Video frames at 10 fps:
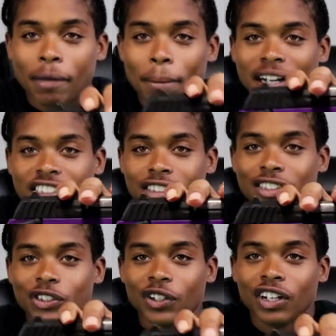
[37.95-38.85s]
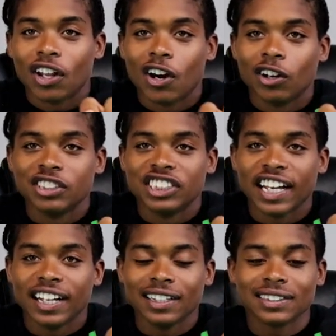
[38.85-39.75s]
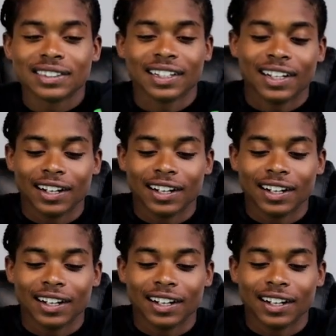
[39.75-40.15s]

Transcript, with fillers: by my sister-in-law, Chase.